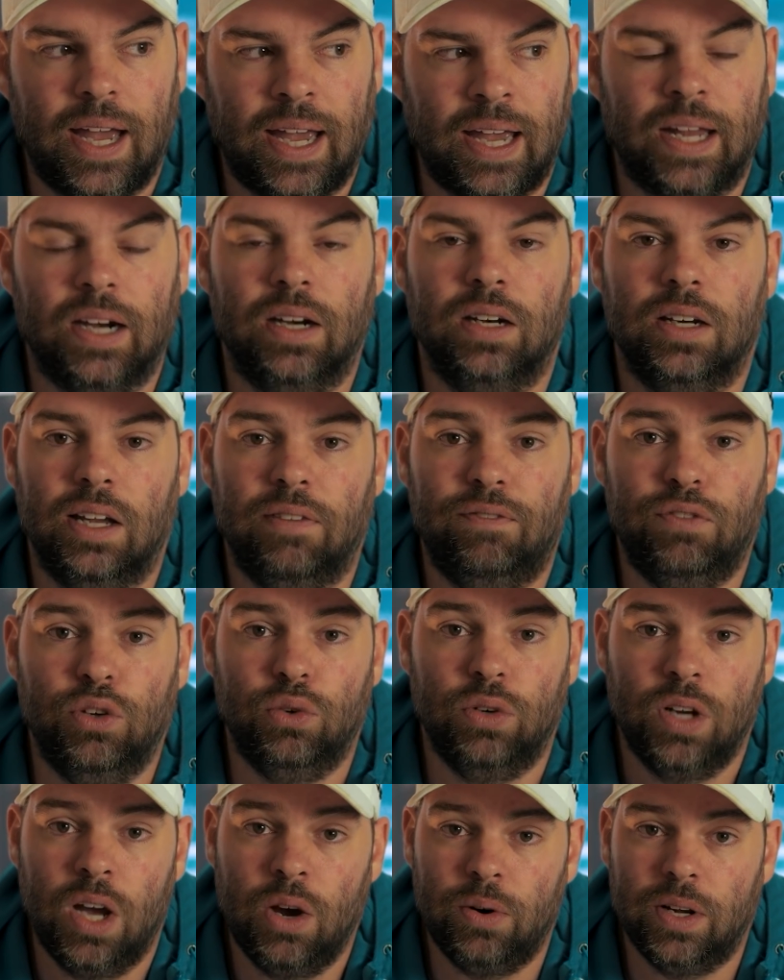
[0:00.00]
And if
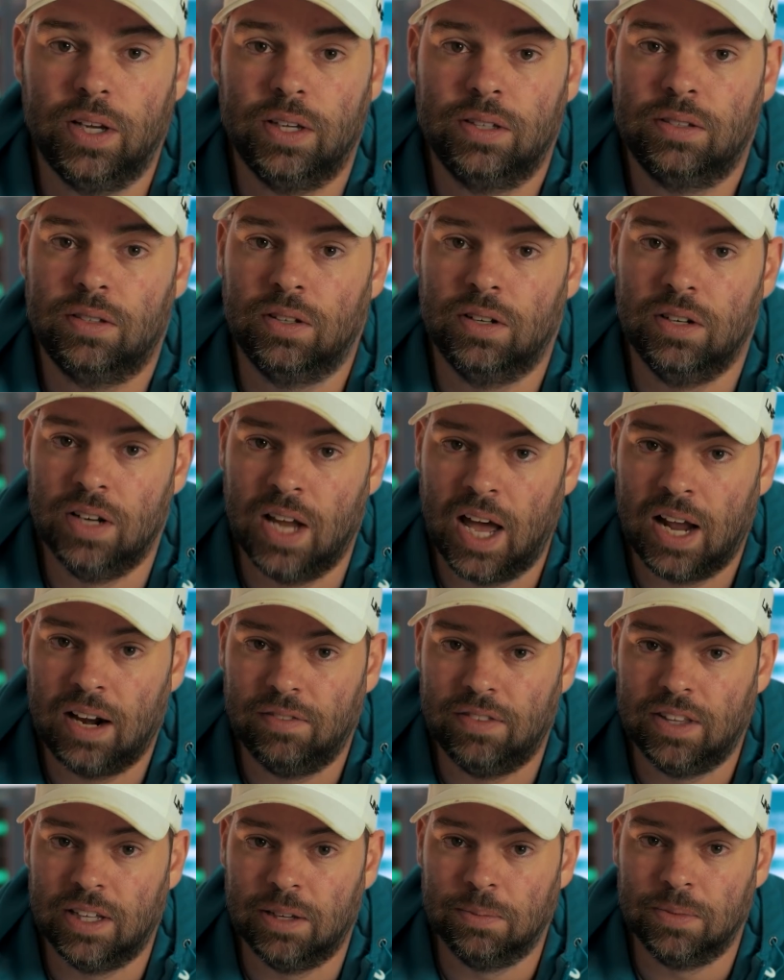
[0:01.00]
you notice, none
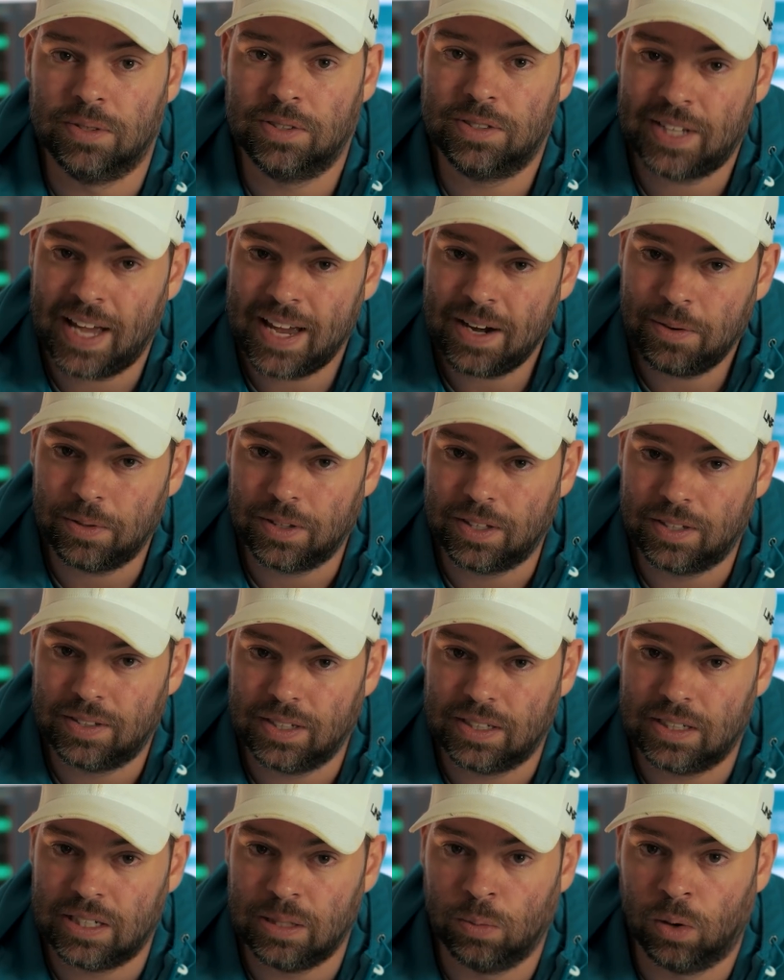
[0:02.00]
of them stayed with the
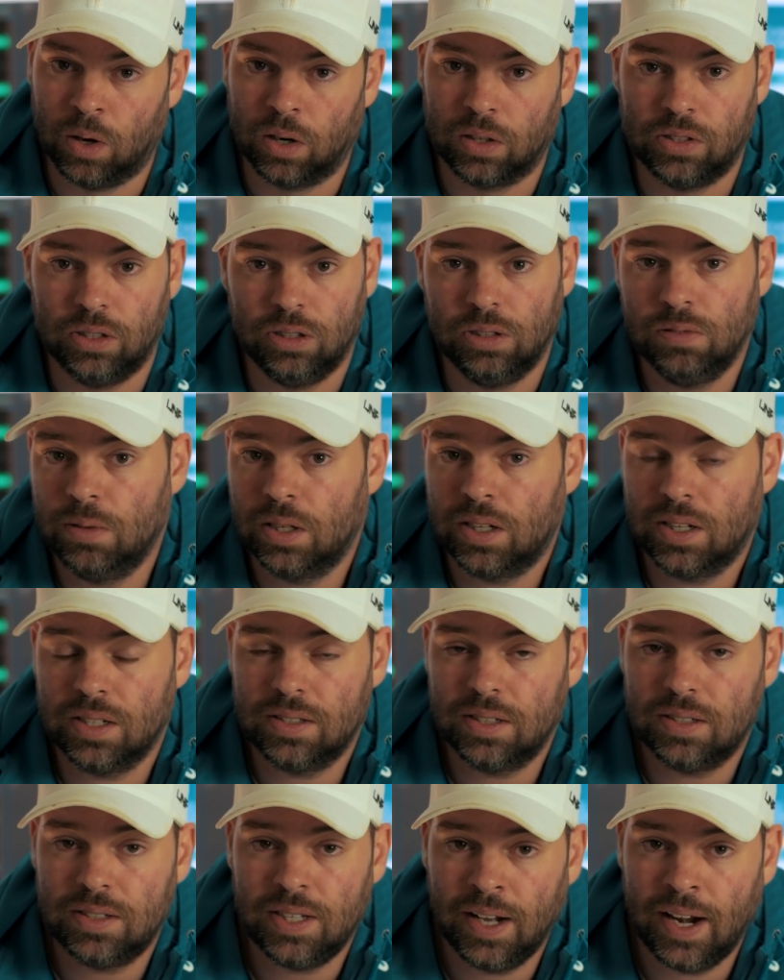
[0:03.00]
60 Mark II
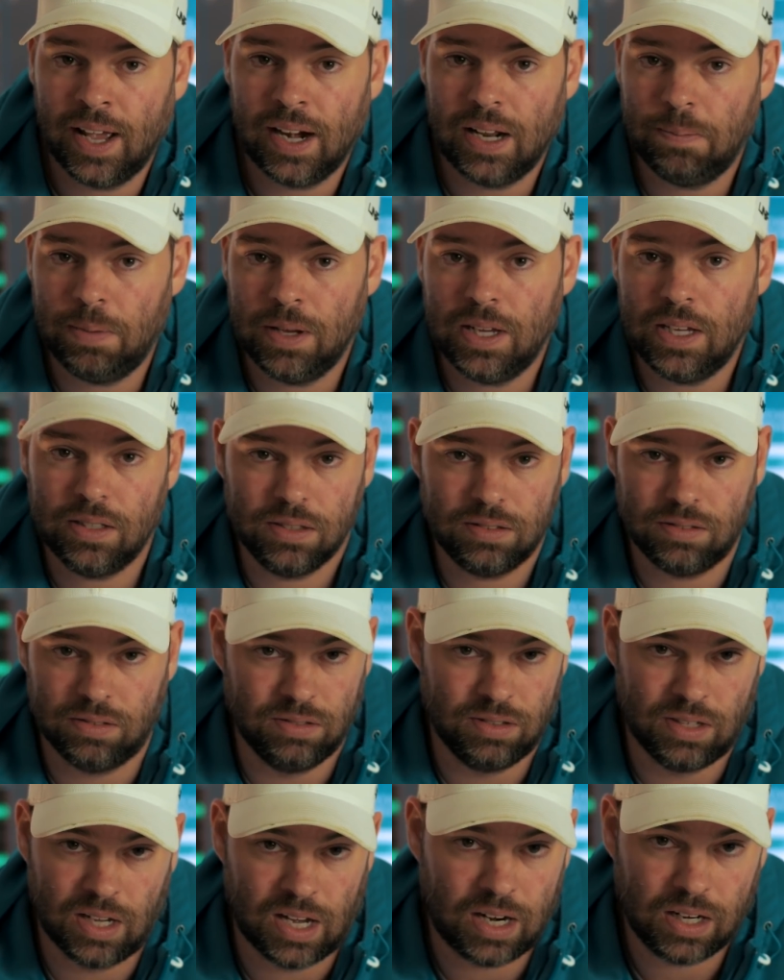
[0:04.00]
because the 1080p
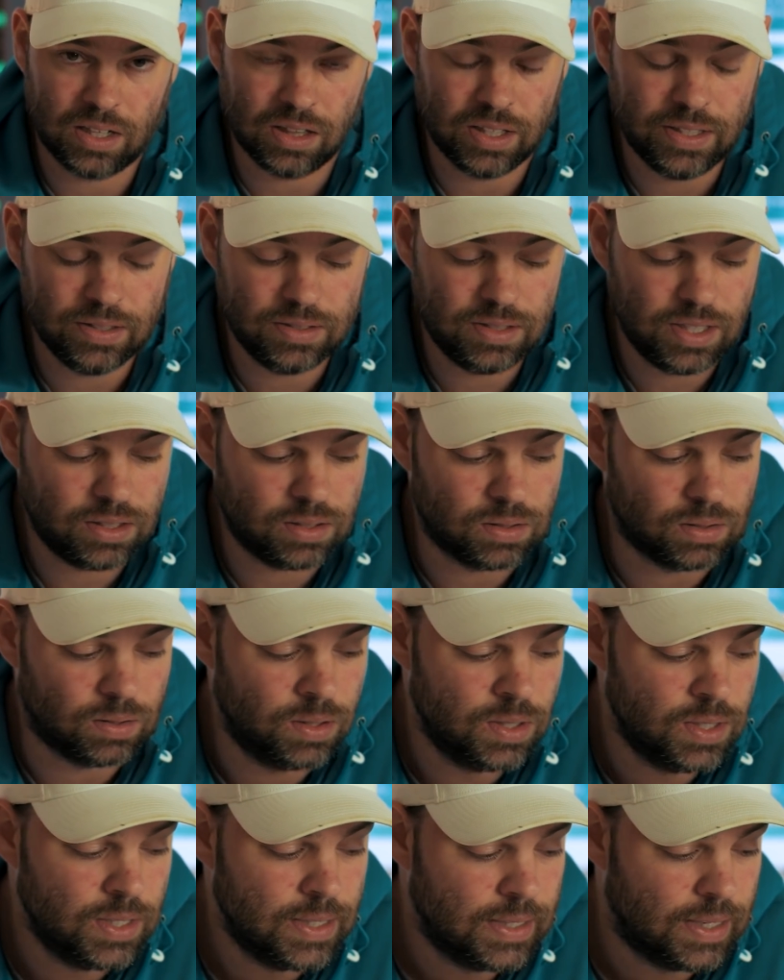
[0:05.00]
is not a clean signal.
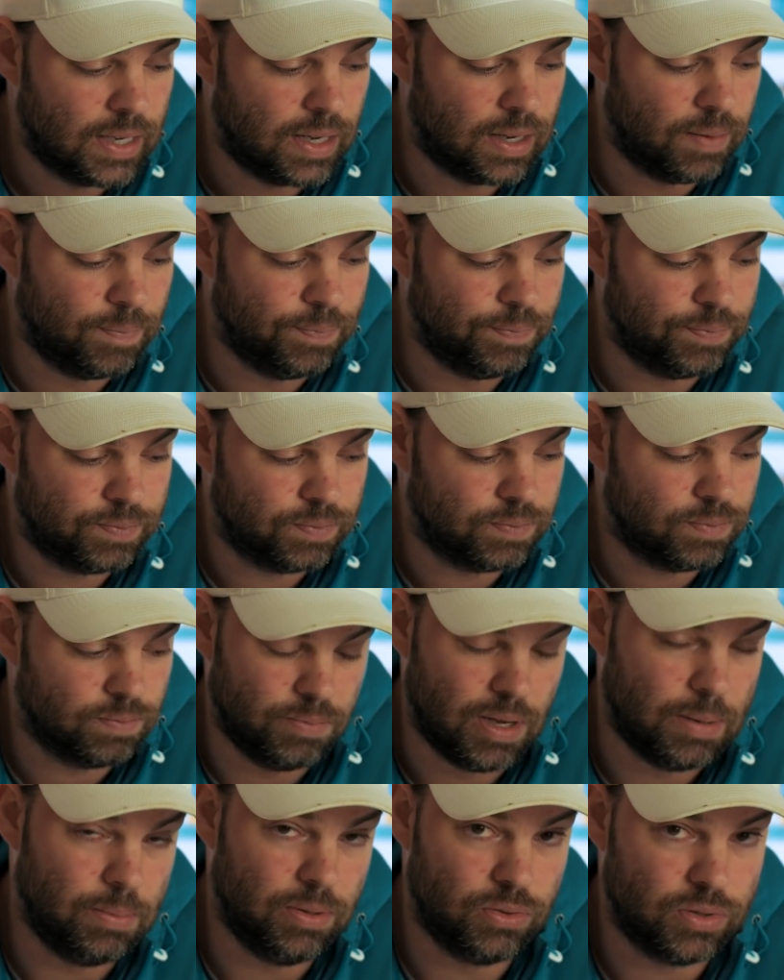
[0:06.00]

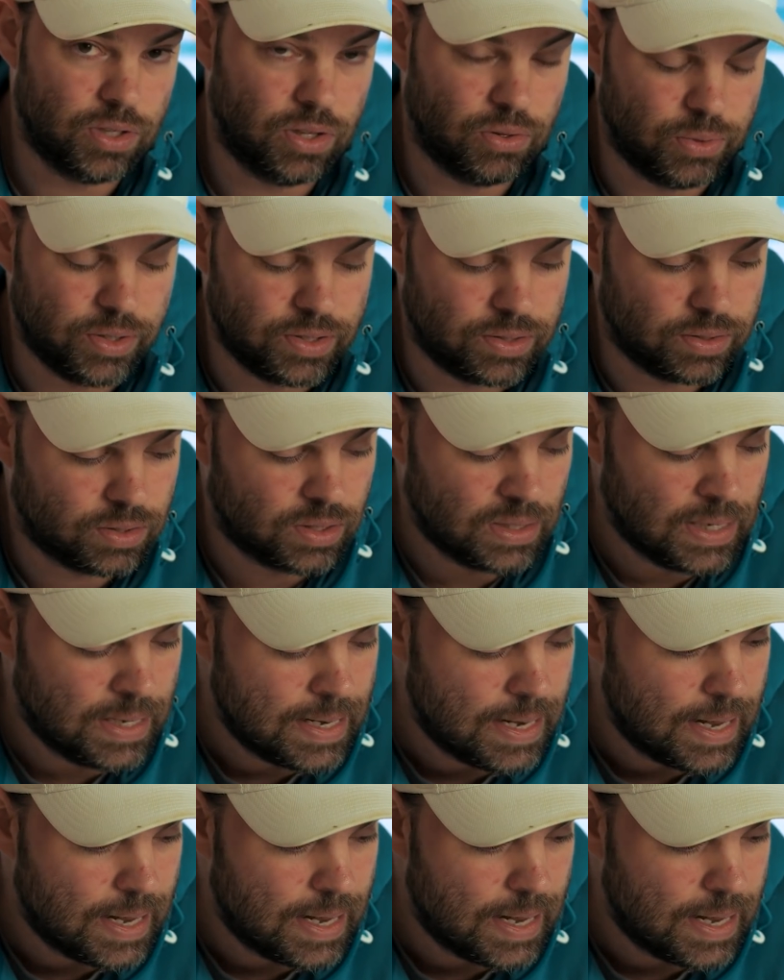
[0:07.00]
Maybe there's other reasons.